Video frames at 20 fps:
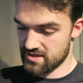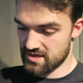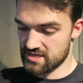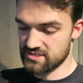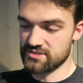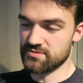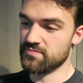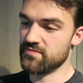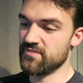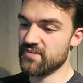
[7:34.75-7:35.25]

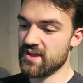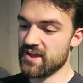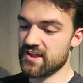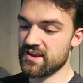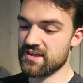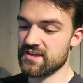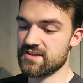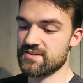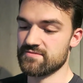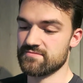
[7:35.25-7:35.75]
it's a
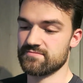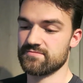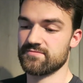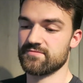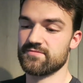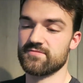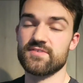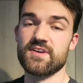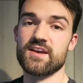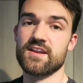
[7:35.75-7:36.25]
fairly,
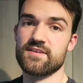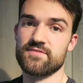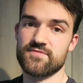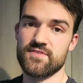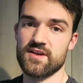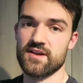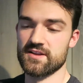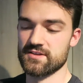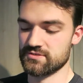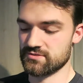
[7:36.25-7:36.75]
fairly
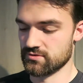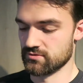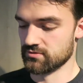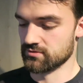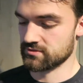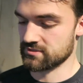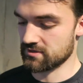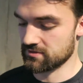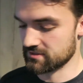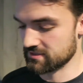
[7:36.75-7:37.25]
friendly
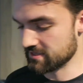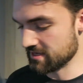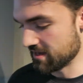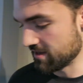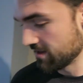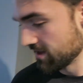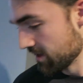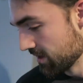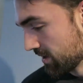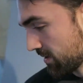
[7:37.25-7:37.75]
sauce, I'd
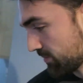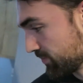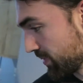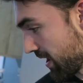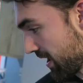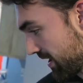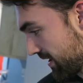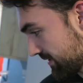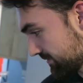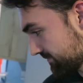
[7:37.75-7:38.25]
say.
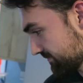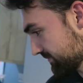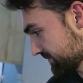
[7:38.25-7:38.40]
But